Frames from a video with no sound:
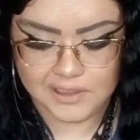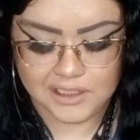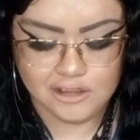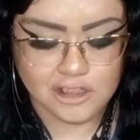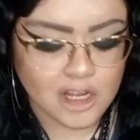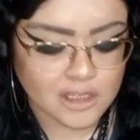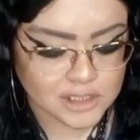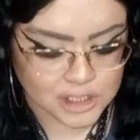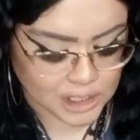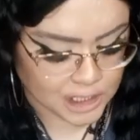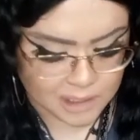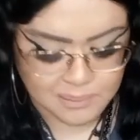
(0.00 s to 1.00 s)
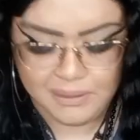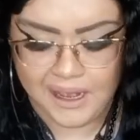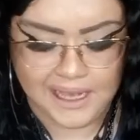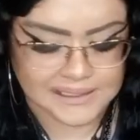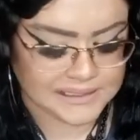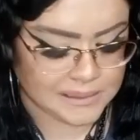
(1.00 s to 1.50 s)
long-term
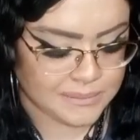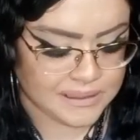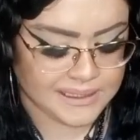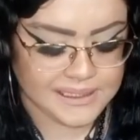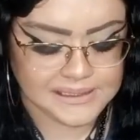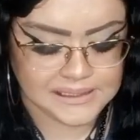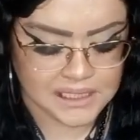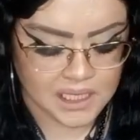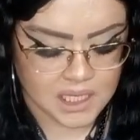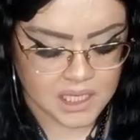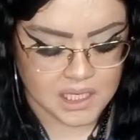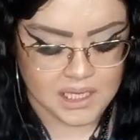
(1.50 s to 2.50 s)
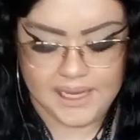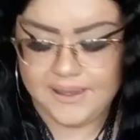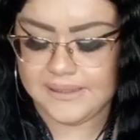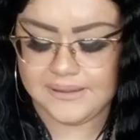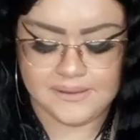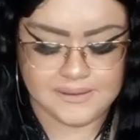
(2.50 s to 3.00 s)
possibilities, it
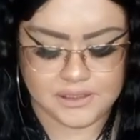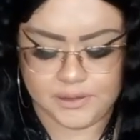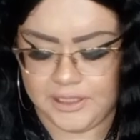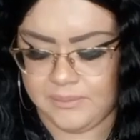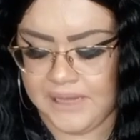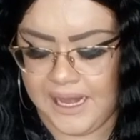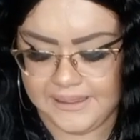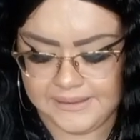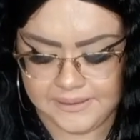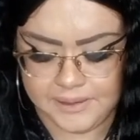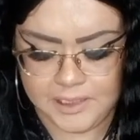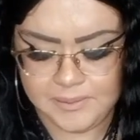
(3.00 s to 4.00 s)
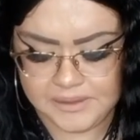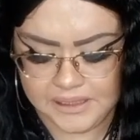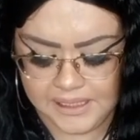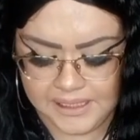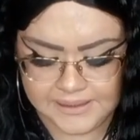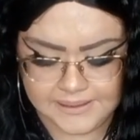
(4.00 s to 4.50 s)
doesn't scream that. It screams
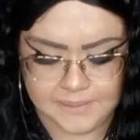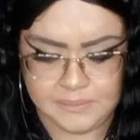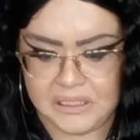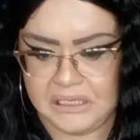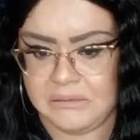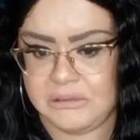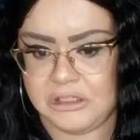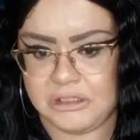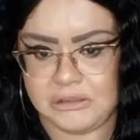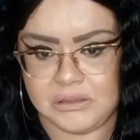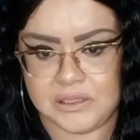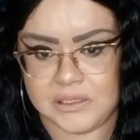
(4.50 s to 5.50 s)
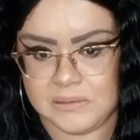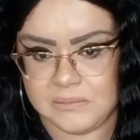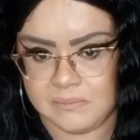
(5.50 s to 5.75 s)
something just